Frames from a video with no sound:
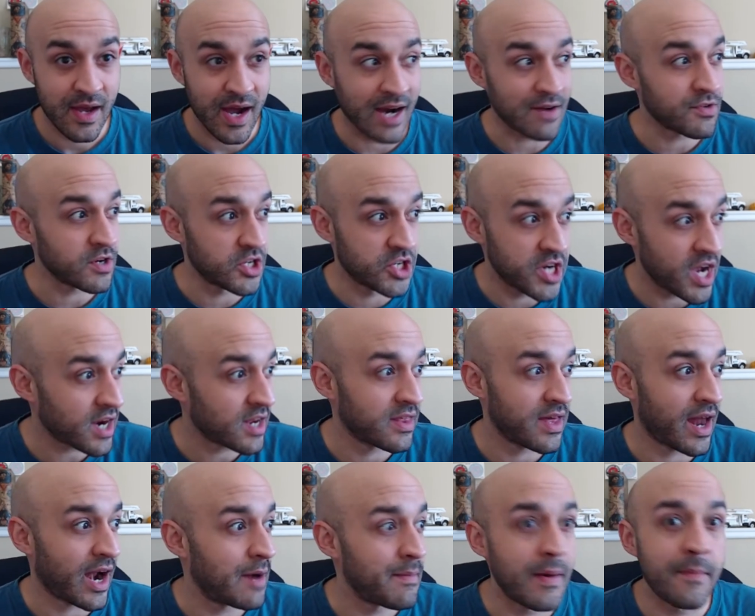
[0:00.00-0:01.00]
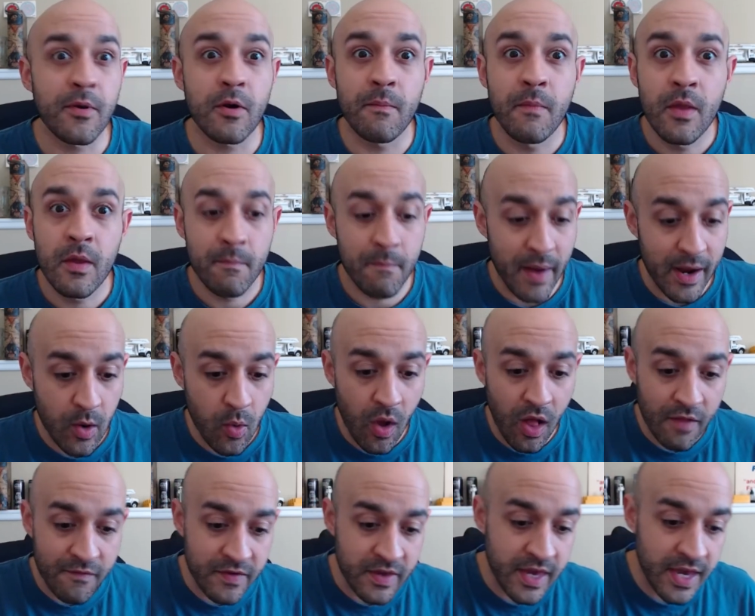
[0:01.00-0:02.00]
I reject that. I remember my
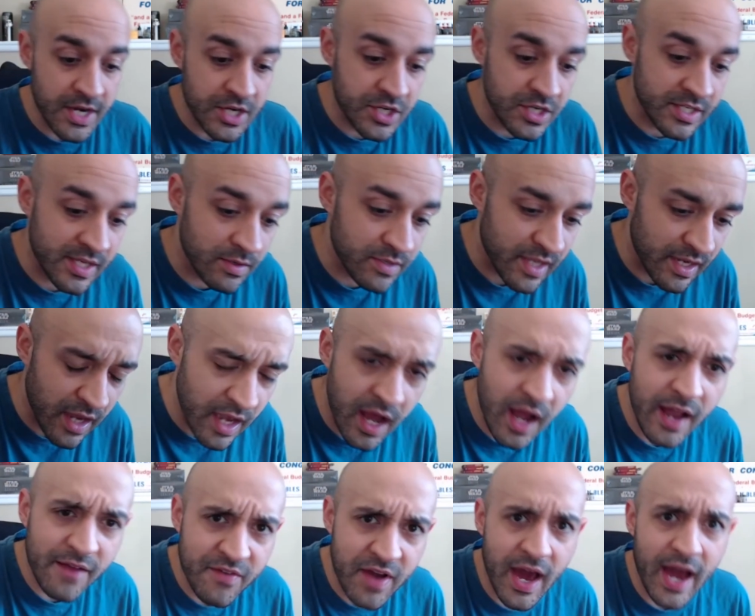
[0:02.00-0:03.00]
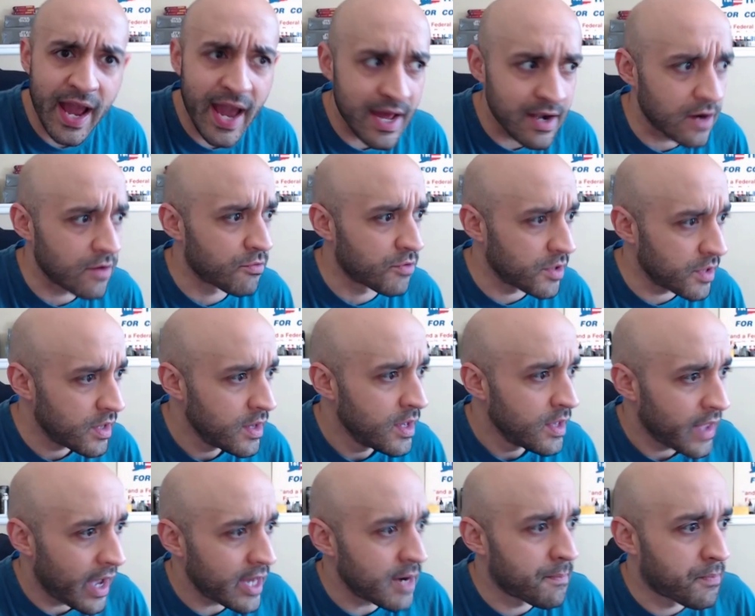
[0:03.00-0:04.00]
qualifications. I was like, yeah, I had
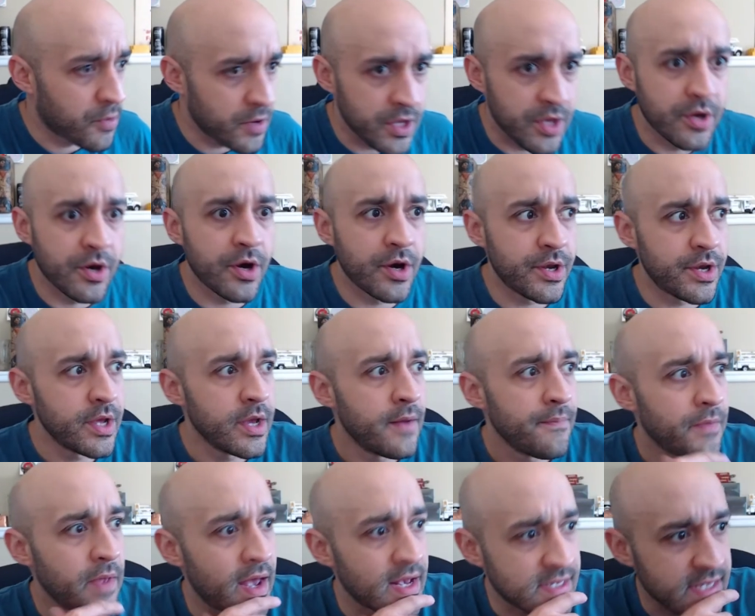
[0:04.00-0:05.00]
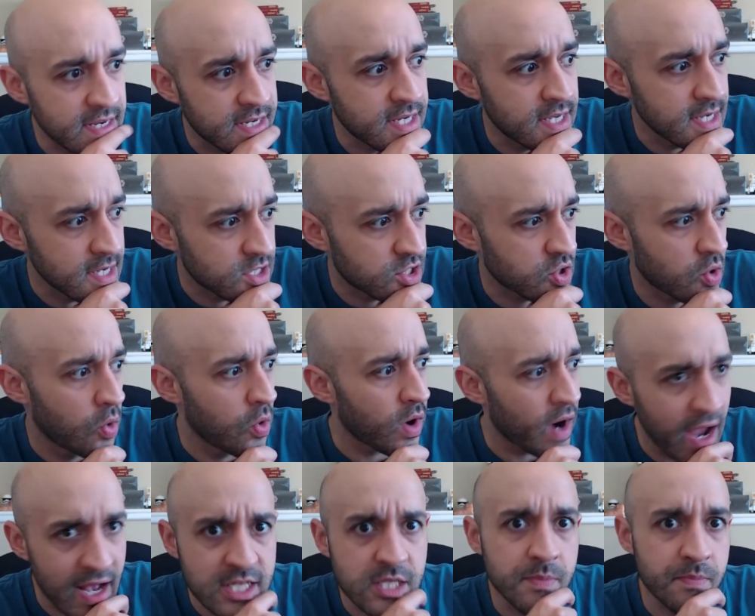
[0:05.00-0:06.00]
a pretty good SAT
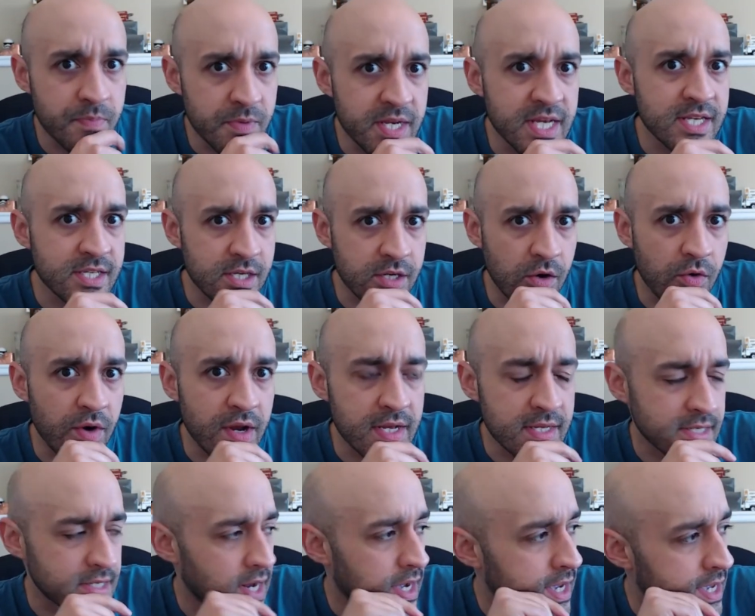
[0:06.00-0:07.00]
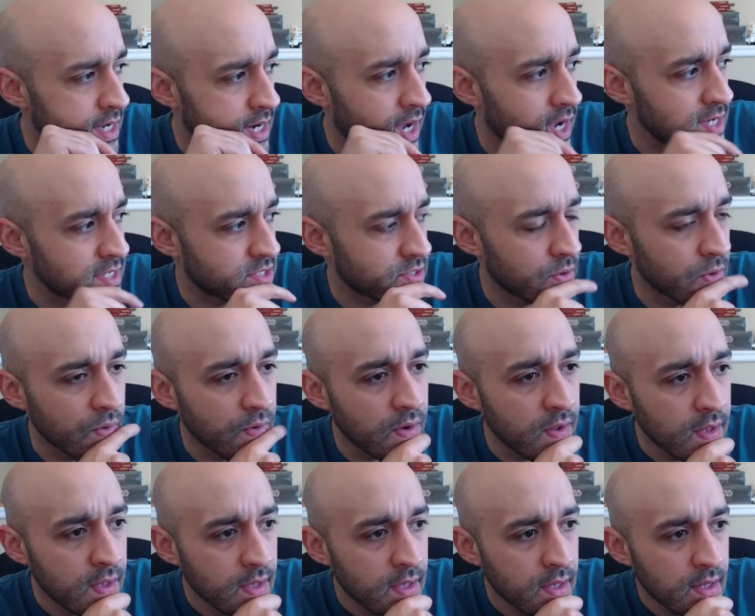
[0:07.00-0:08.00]
score. I had some decent grades in high
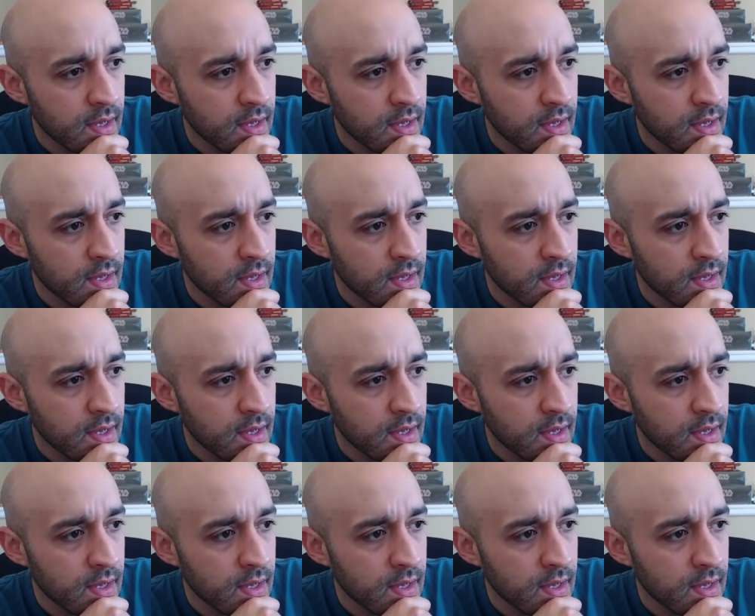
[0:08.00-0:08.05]
school.